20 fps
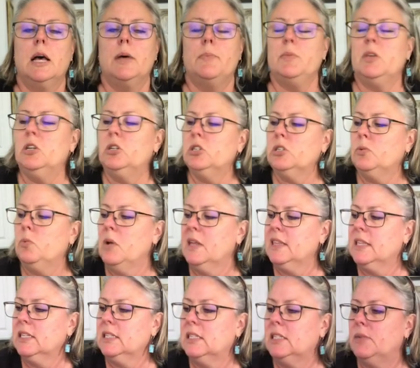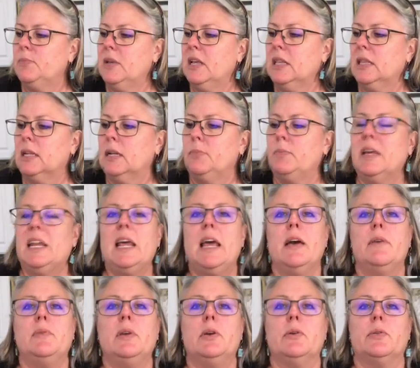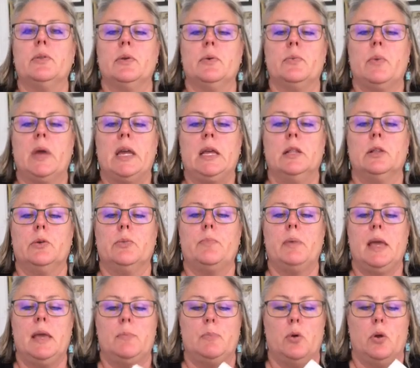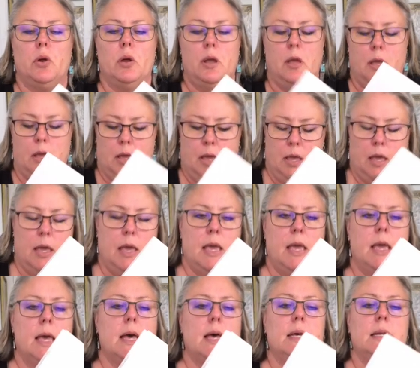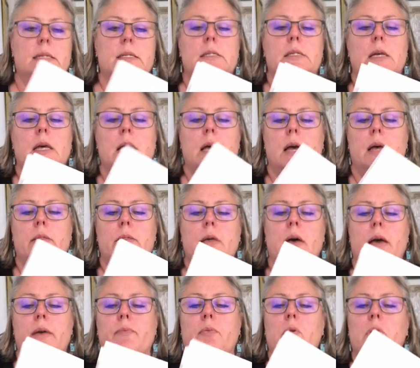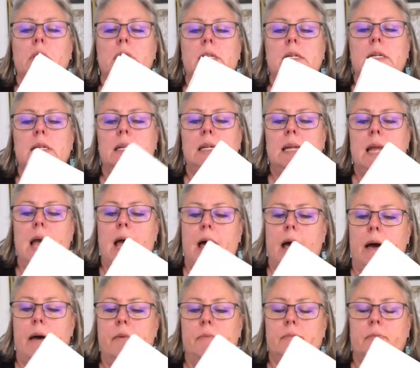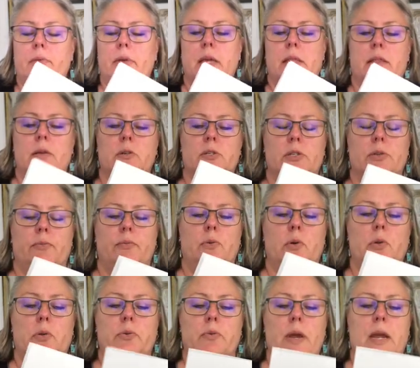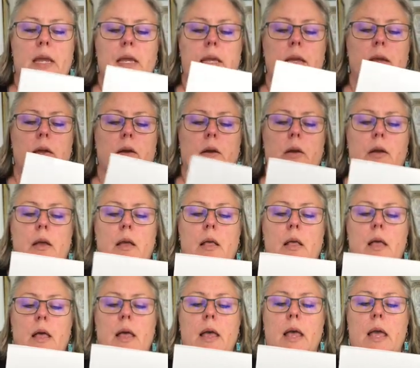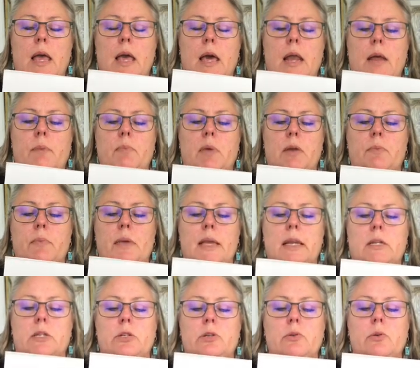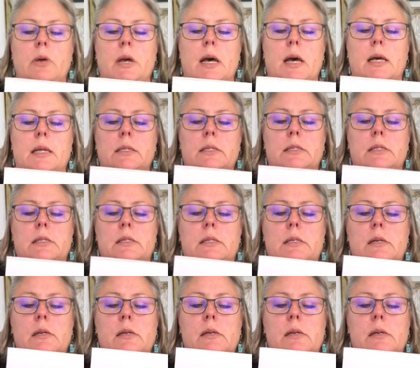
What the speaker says: You just want this to be a little bit heavier than regular paper. And I folded it in half, and there's a fold right here. And I'm going to make 2 cuts,